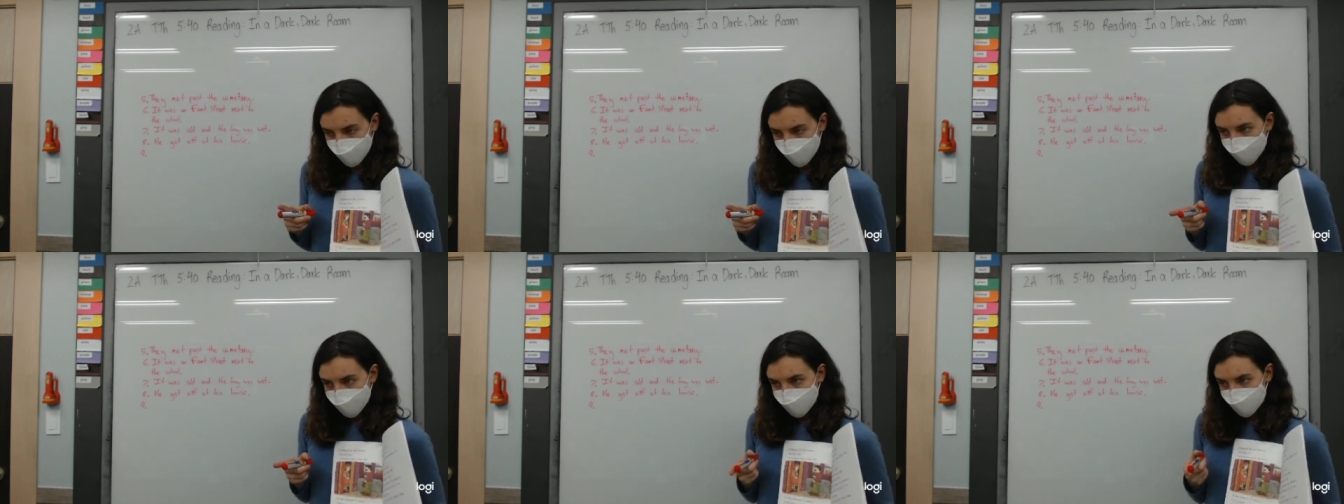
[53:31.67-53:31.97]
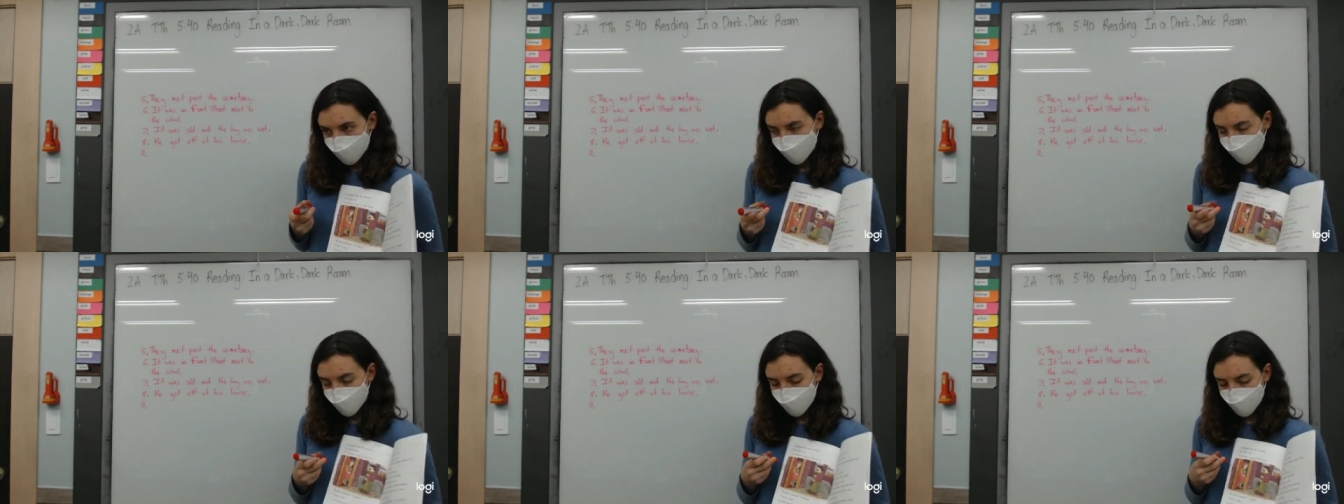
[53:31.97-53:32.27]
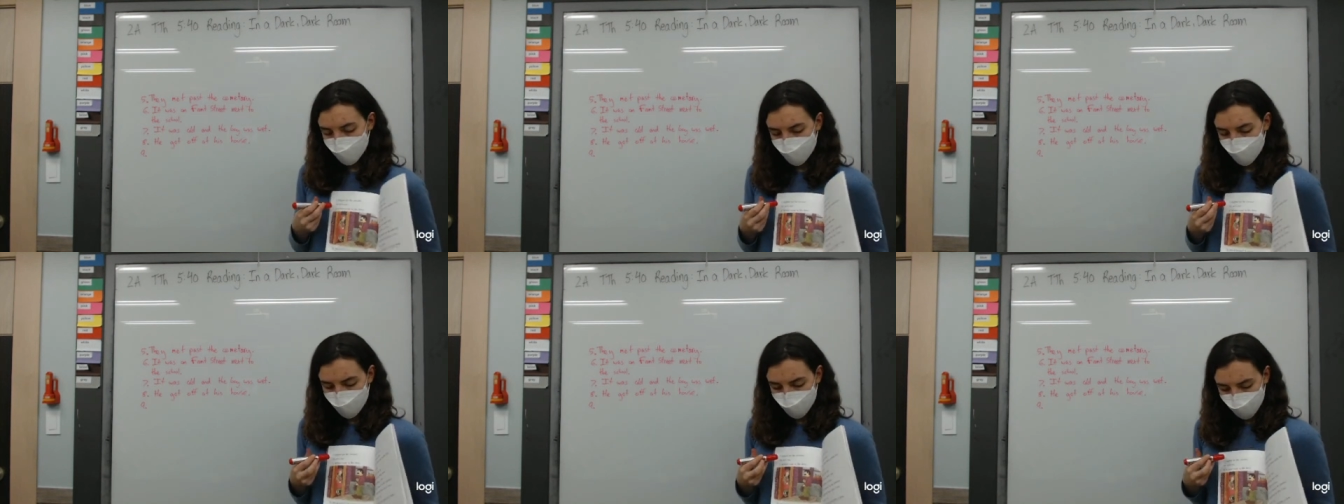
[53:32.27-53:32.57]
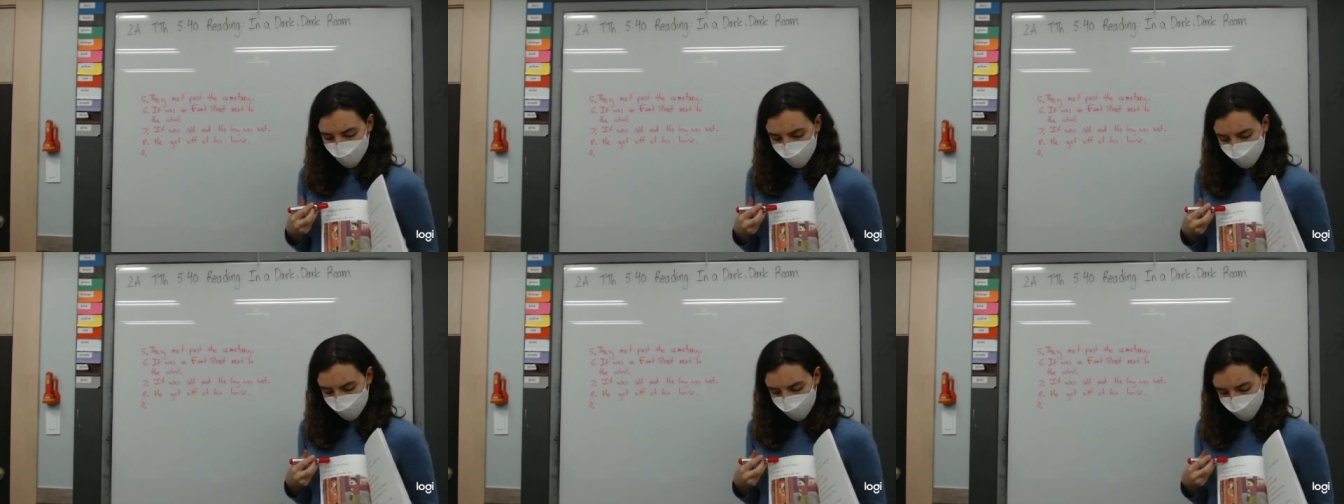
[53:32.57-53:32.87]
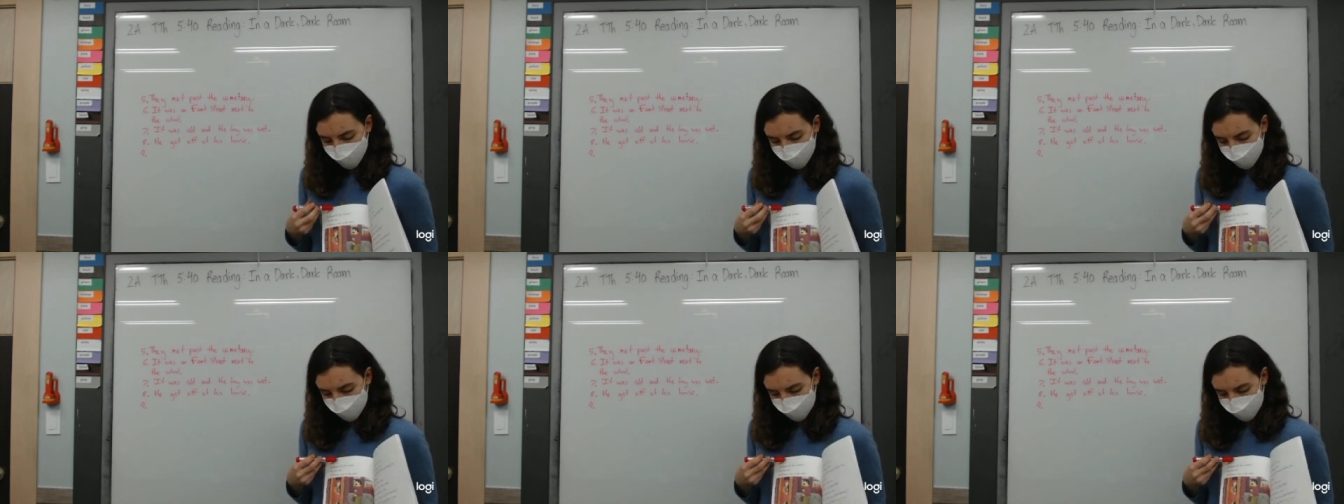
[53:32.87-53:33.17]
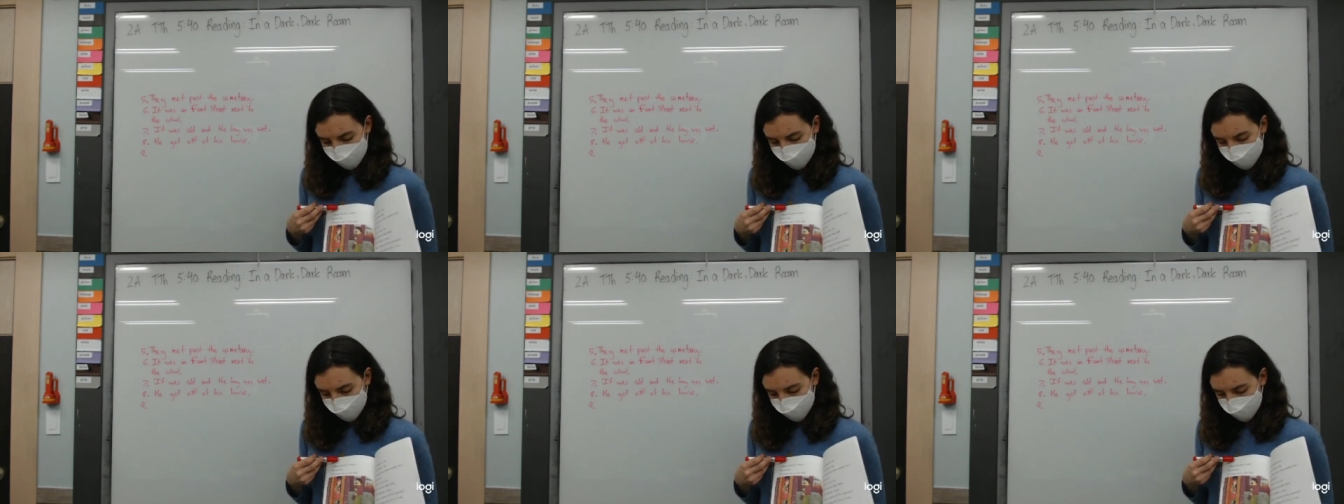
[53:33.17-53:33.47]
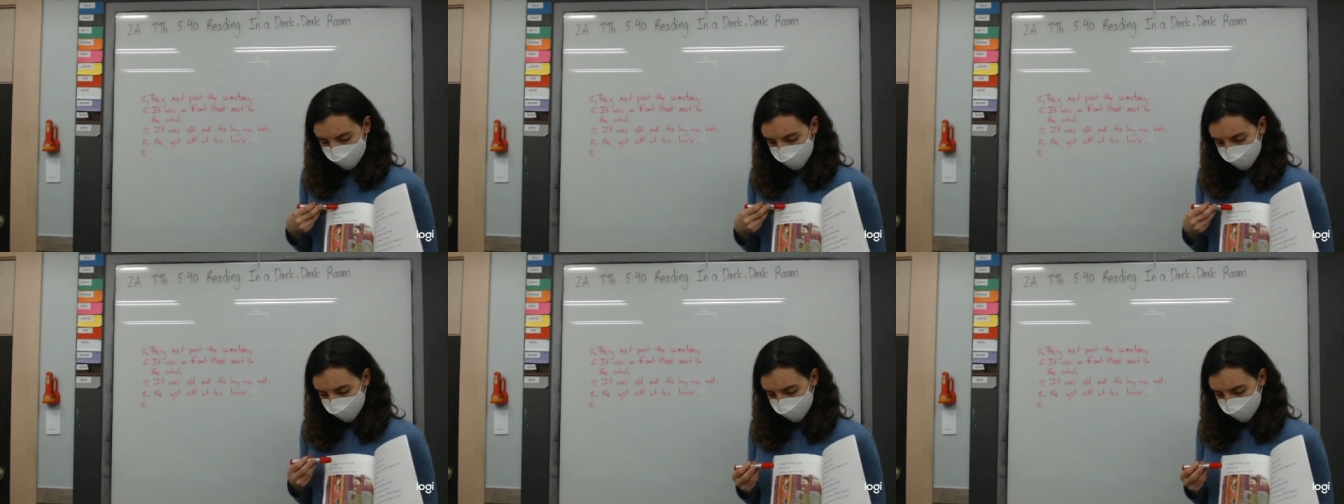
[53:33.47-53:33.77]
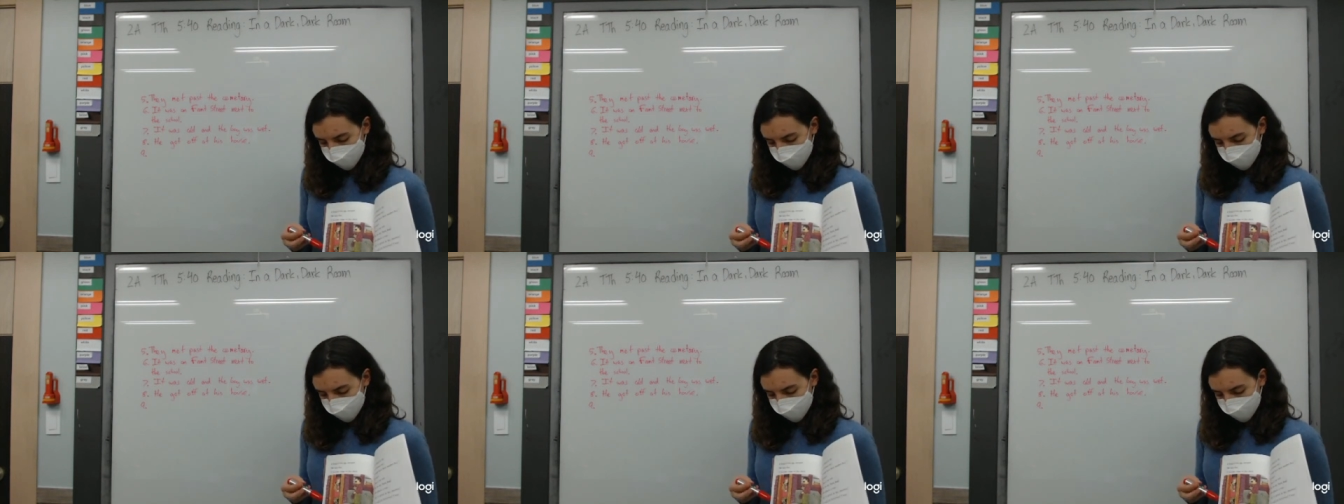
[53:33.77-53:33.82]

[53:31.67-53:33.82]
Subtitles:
So here we can see